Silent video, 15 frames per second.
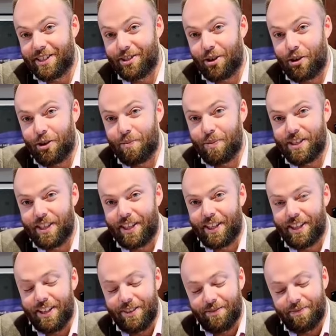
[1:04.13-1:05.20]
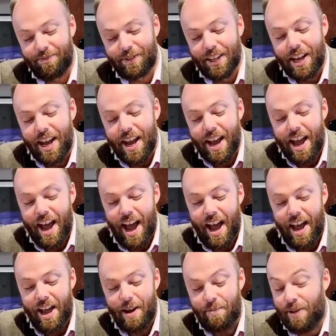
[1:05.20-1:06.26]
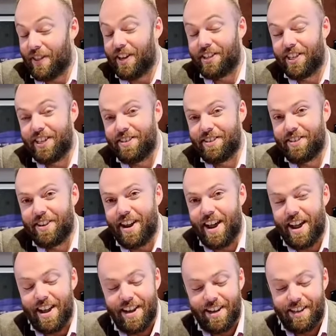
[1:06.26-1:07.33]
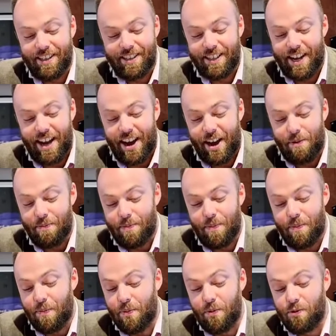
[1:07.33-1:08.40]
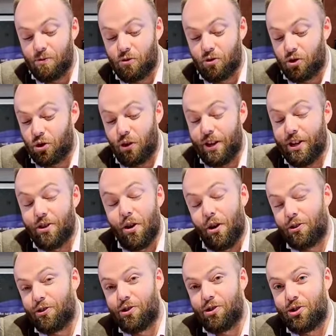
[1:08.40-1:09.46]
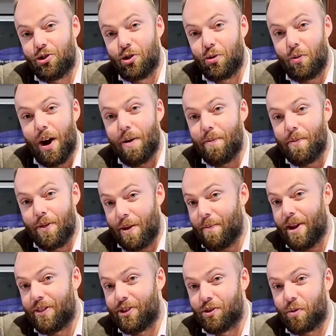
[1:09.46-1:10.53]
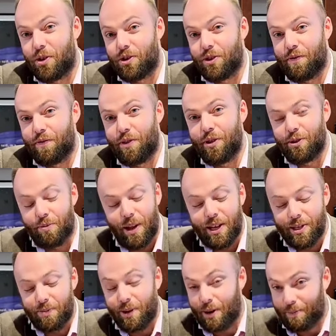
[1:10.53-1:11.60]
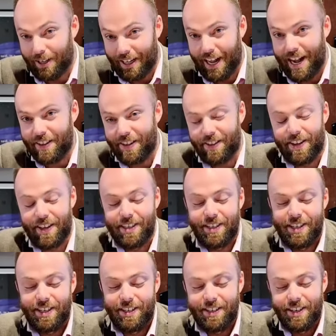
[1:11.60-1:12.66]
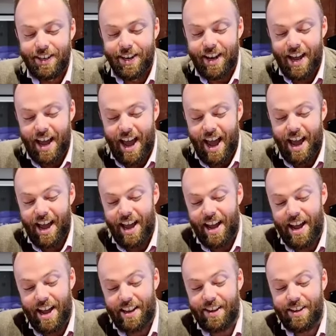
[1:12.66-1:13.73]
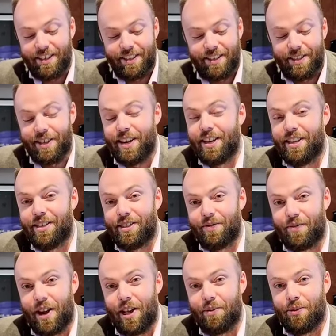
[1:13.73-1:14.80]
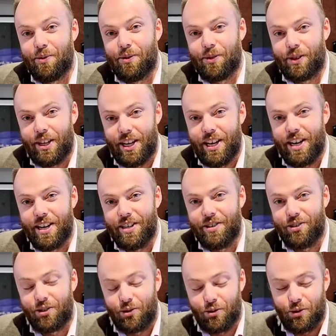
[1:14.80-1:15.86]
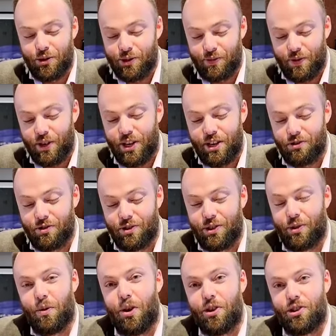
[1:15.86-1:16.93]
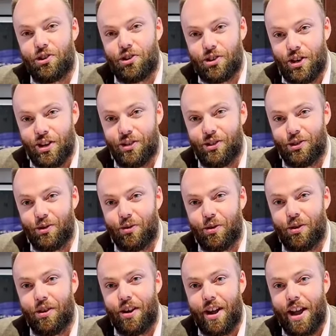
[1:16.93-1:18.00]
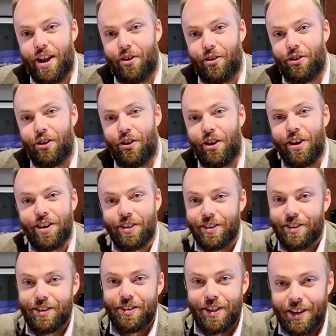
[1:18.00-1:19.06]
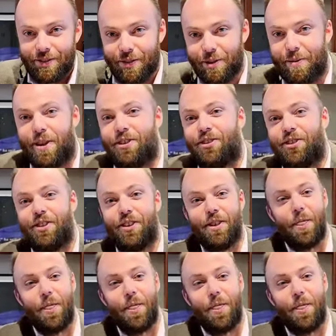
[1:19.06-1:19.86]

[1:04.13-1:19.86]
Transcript: song in particular, uh, but they did, and uh, I'm truly not too sure why they made this watch in the first place, but I'm glad that they did. Uh, and this is available here in store, this very interesting watch in store and online. Thanks very much.